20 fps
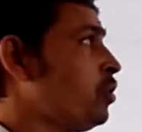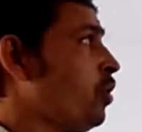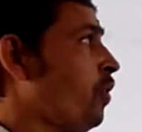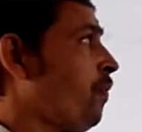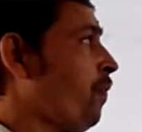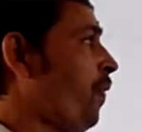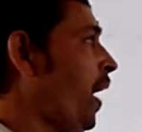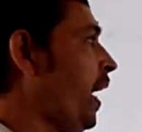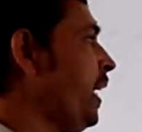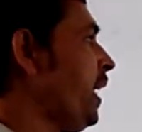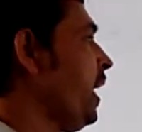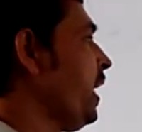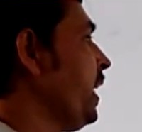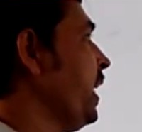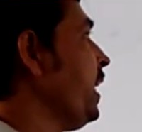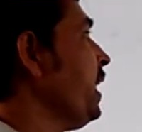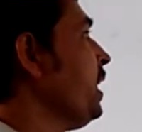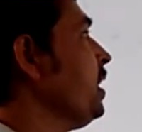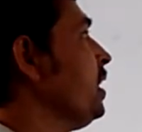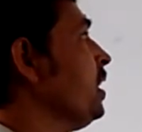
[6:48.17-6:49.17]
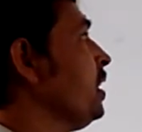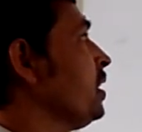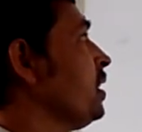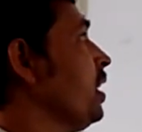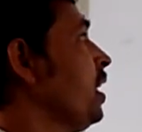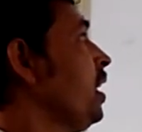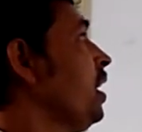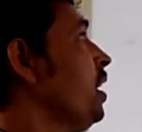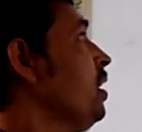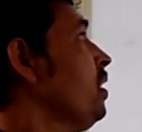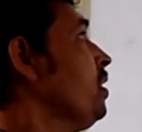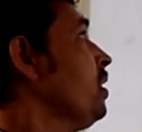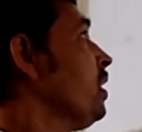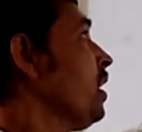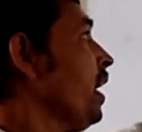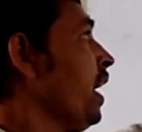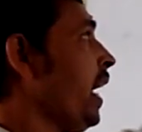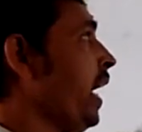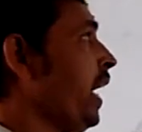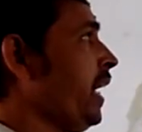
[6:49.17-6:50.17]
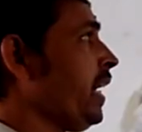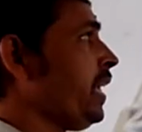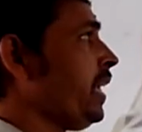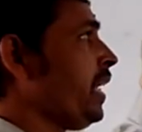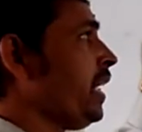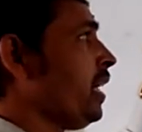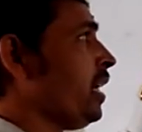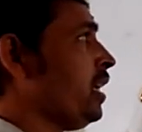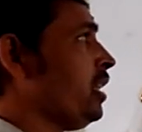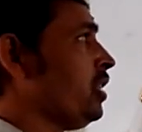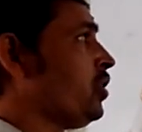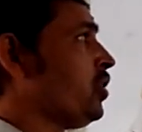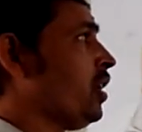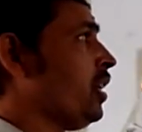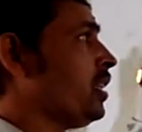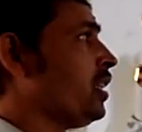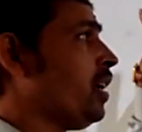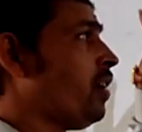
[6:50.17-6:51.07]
So finally, the agriculture,